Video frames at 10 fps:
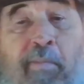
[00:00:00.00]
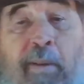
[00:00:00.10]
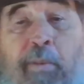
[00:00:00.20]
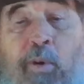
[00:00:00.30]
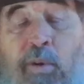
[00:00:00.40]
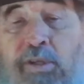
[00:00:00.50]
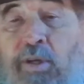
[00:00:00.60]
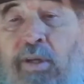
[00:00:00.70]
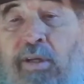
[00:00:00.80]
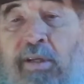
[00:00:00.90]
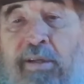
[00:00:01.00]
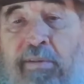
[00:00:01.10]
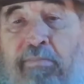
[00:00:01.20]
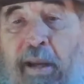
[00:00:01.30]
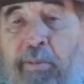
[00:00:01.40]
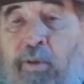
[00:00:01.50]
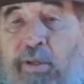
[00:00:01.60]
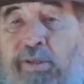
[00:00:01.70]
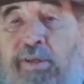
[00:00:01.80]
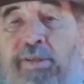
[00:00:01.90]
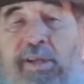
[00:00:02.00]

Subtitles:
Maybe we shouldn't. Maybe we should